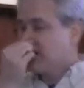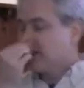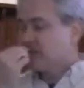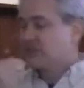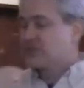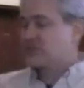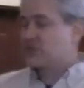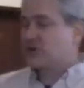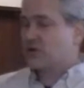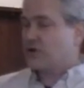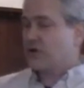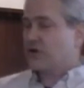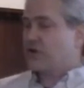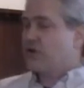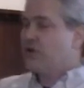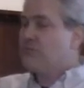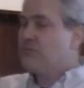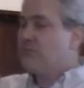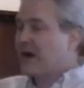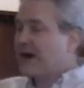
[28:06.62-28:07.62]
So
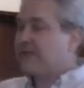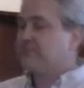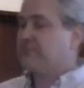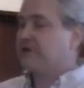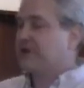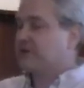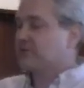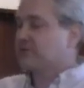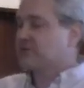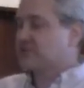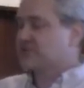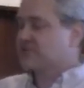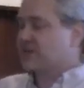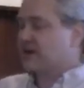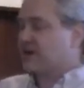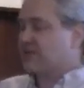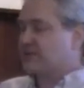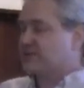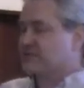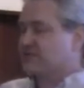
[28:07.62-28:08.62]
you might be able to
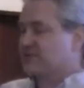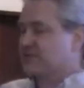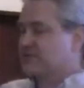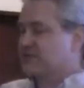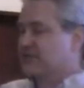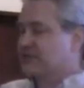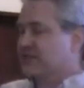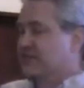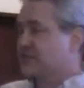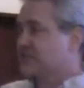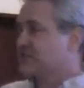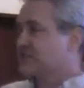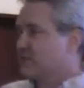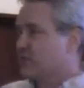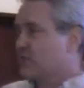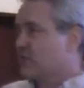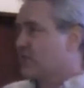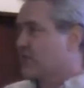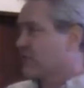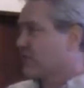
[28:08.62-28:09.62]
stop us from singing
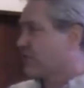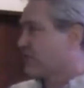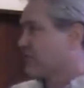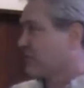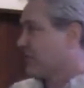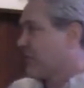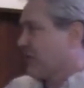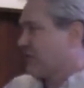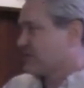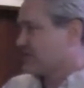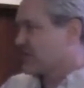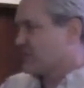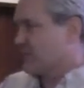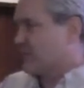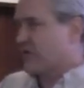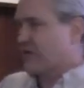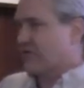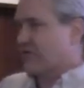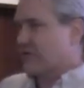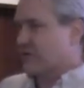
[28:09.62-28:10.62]
Somewhere Over,
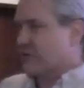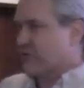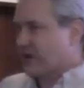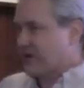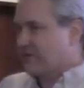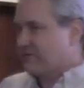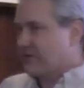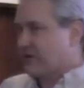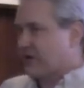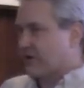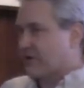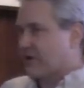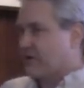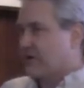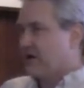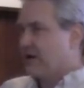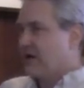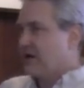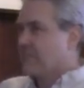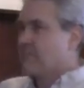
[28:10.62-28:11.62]
somewhere over the Rainbow,
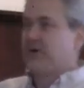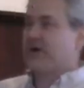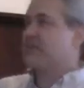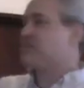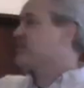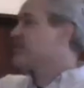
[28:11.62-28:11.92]
but